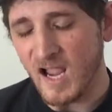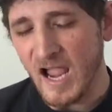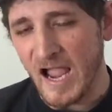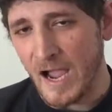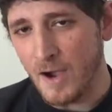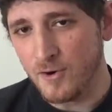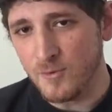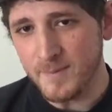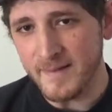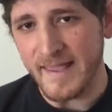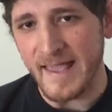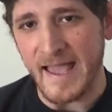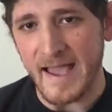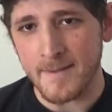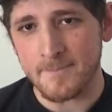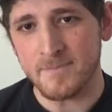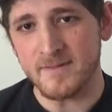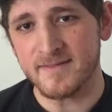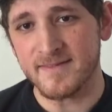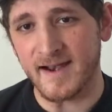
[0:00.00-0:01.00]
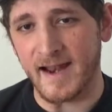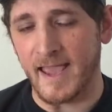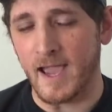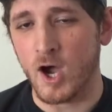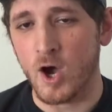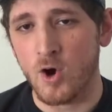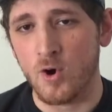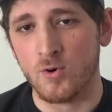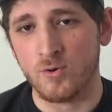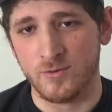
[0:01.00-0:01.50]
I would be happy that I
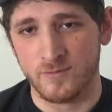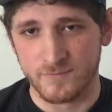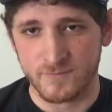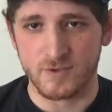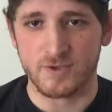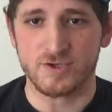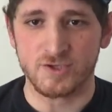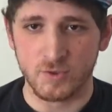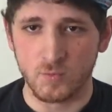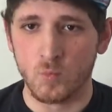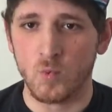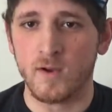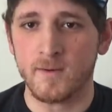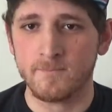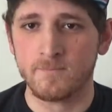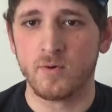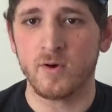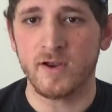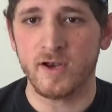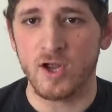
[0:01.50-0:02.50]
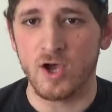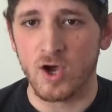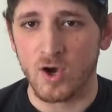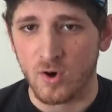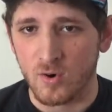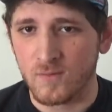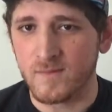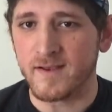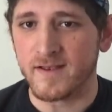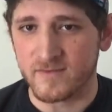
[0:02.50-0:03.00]
owned version
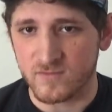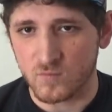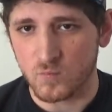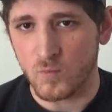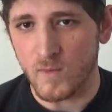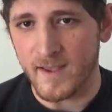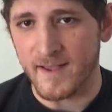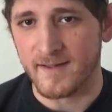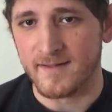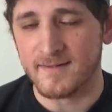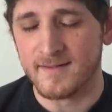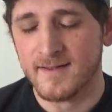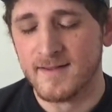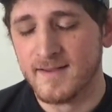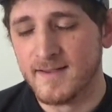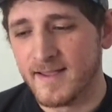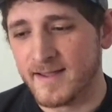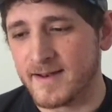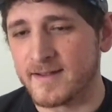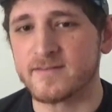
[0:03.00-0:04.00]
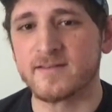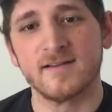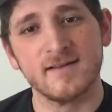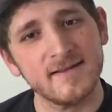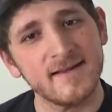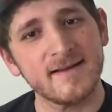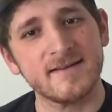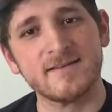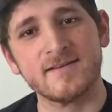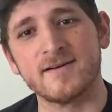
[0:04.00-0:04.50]
1.0 as well. And as a
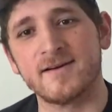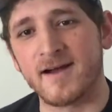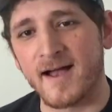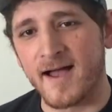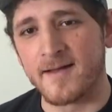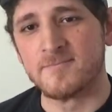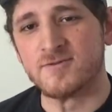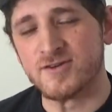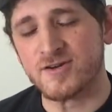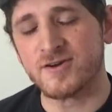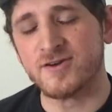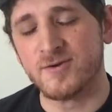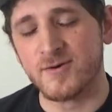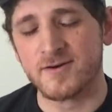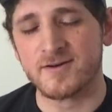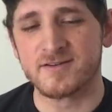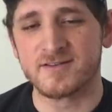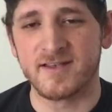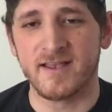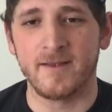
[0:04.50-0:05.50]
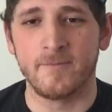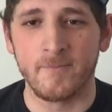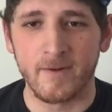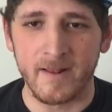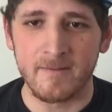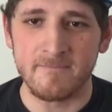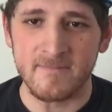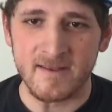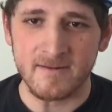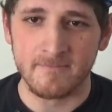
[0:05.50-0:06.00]
collector, I'm sure you understand what
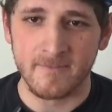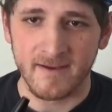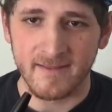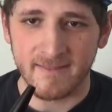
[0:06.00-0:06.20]
I mean by